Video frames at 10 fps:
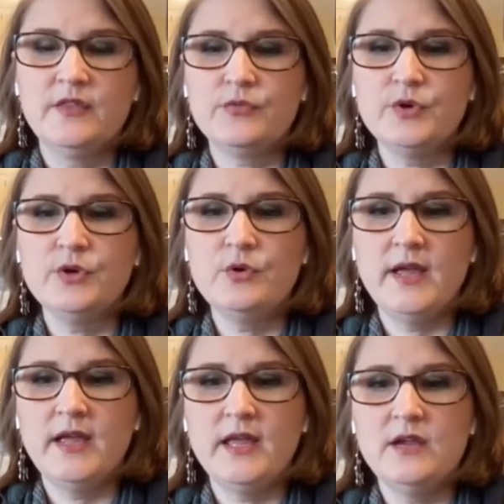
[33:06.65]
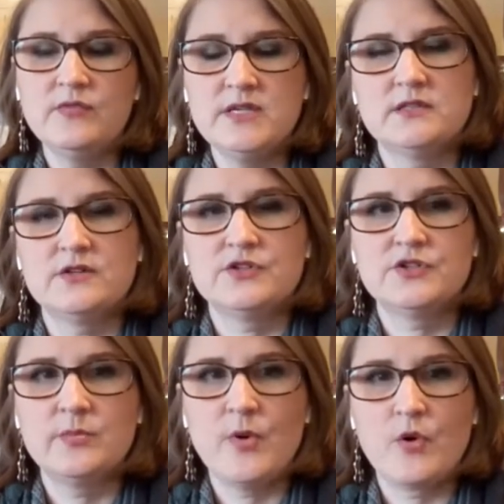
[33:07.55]
through a
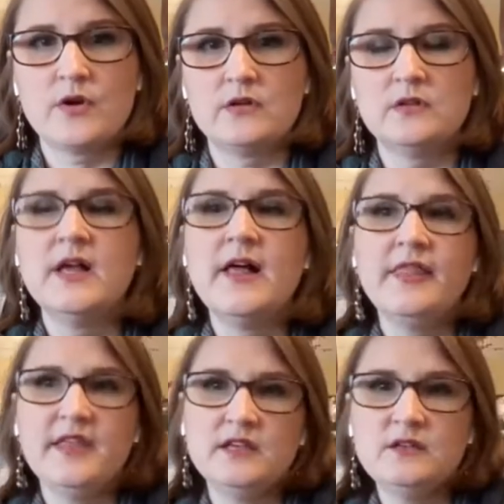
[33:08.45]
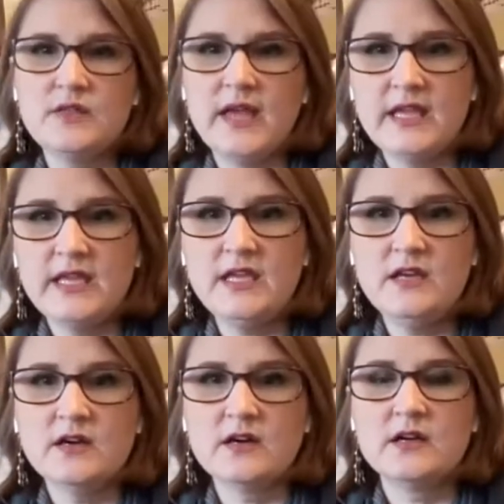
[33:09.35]
researcher portal. They can do that
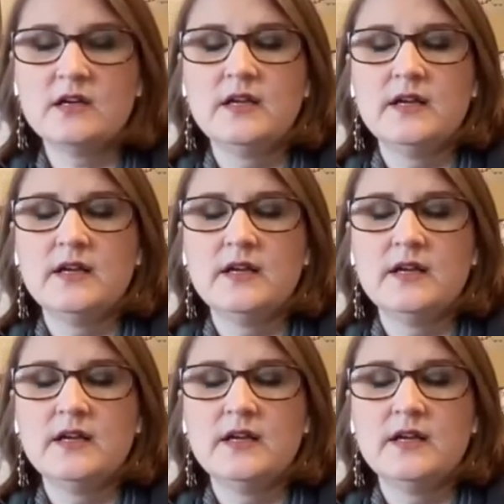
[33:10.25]
here